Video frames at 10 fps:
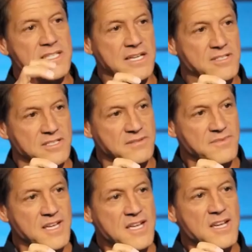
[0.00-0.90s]
center
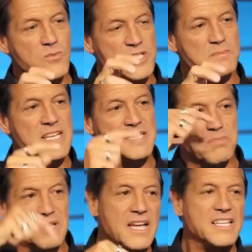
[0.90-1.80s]
which
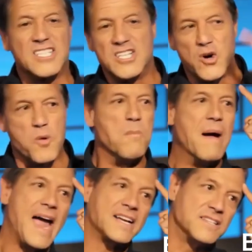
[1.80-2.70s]
means blood is going to go
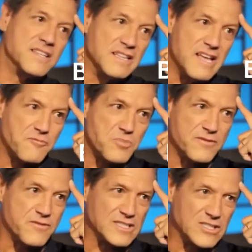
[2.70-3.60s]
back to the left
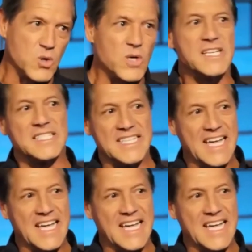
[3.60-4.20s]
prefrontal cortex,